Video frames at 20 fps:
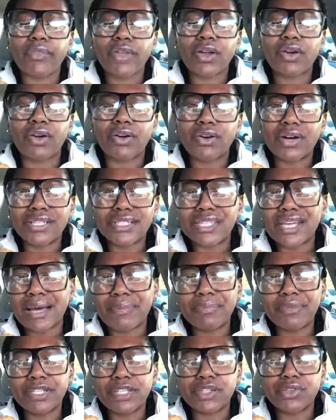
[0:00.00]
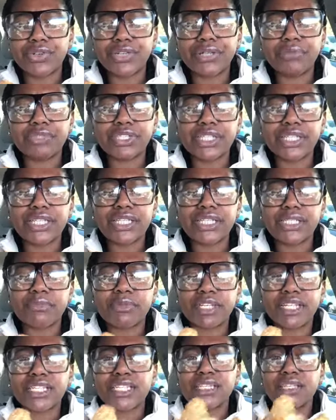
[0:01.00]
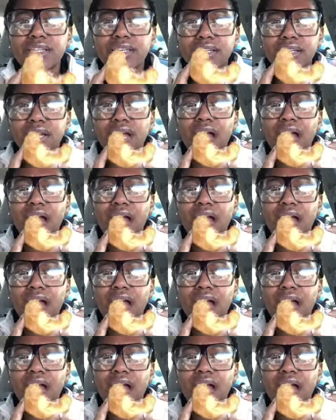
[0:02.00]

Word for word: on top of the cream cheese, but it's good.